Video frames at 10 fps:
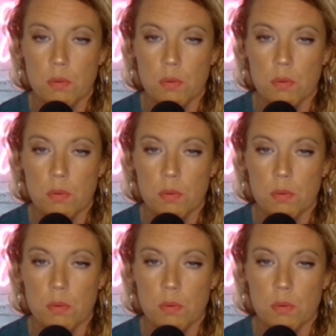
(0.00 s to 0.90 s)
There's a
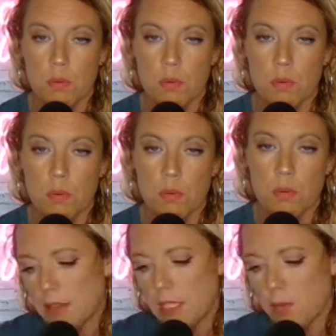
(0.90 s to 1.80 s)
reason I'm telling you about
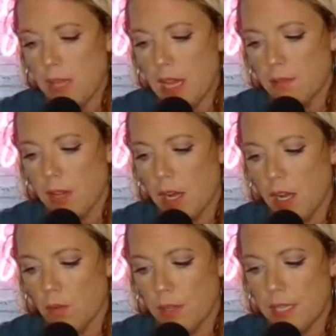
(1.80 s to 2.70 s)
this. We have
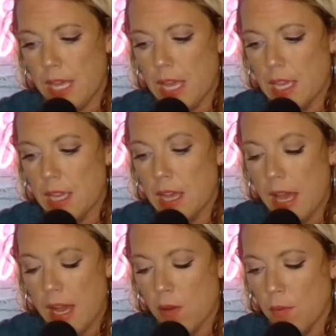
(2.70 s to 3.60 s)
Renee
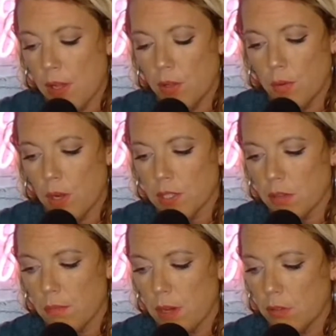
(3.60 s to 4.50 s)
Atwell, who also
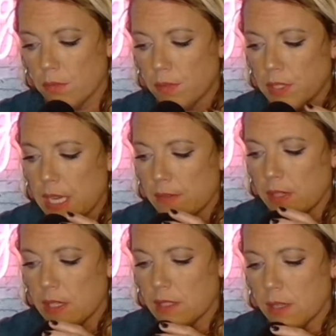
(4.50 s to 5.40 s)
modeled for David in
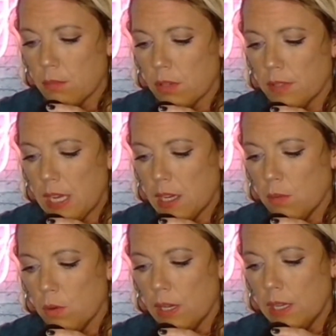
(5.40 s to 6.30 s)
the summer of
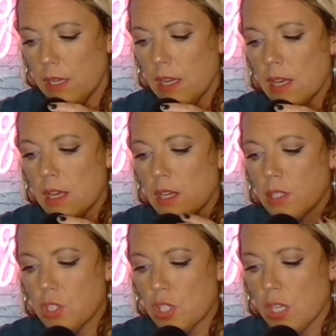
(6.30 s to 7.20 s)
81.
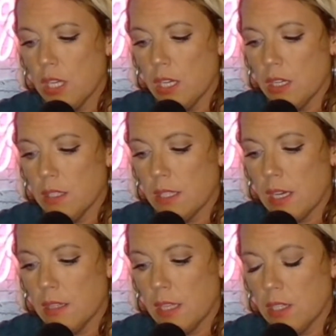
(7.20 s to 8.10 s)
She
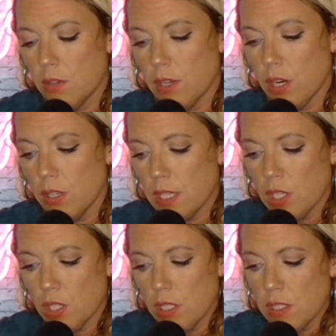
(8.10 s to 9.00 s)
said that during her
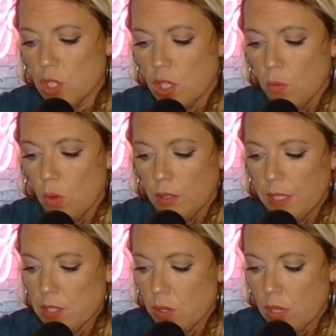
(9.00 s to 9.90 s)
sessions, she wore
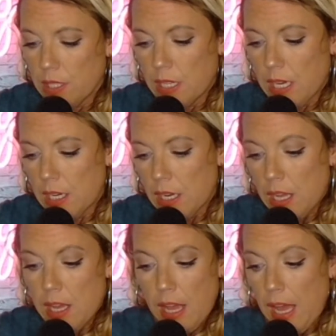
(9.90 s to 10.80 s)
leotard and tight
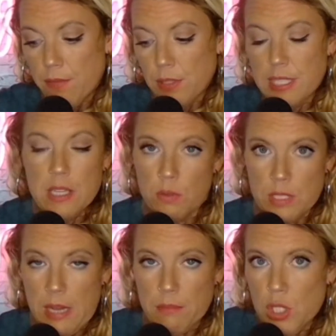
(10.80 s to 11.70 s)
every single
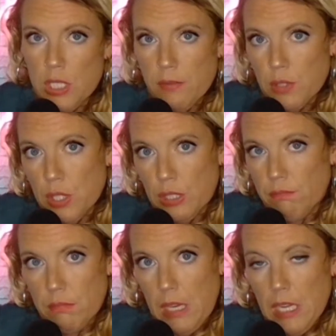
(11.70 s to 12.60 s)
time. She never took
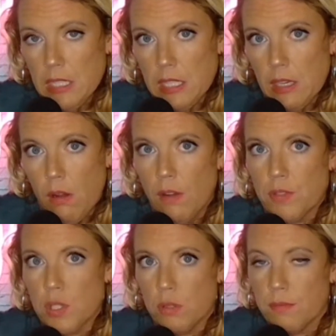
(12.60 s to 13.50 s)
anything
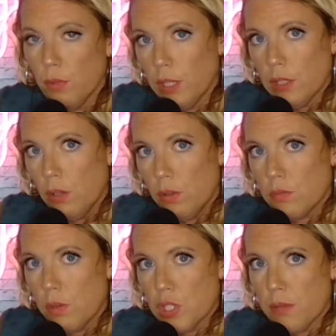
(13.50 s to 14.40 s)
off. She was fully
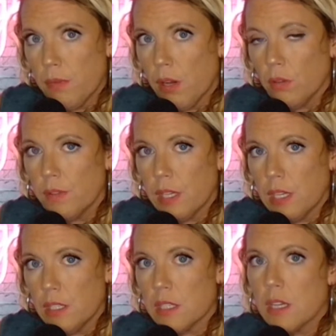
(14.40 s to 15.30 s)
clothed while she modeled
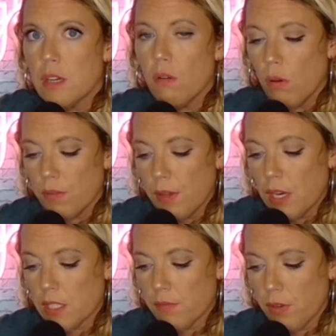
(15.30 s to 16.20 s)
these
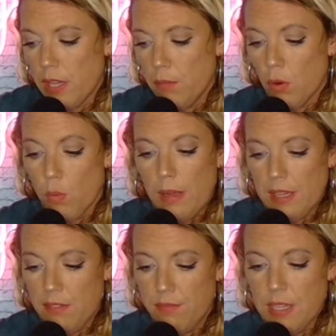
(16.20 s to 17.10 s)
orthotics for him or while
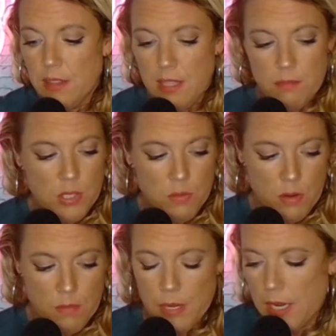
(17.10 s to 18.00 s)
he fitted them to
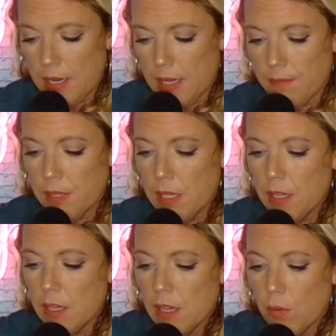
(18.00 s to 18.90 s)
her body.
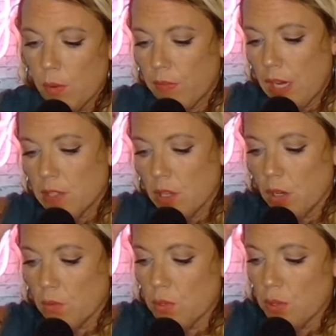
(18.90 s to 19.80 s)
We've got
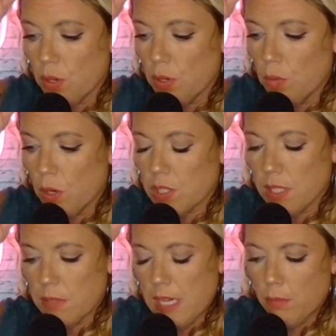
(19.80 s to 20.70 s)
Dawn Ruger, who worked
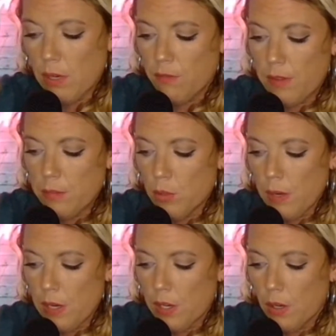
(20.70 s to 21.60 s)
sometime around
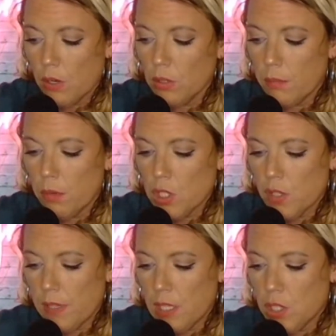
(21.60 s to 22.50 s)
February or early March
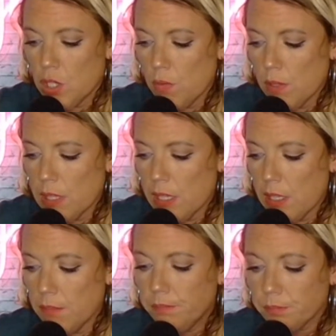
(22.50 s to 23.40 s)
of 82 with
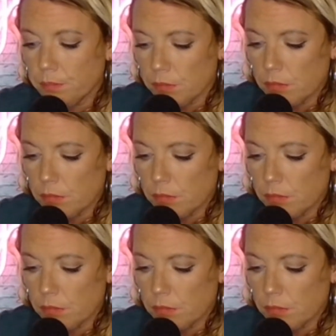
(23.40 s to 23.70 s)
him.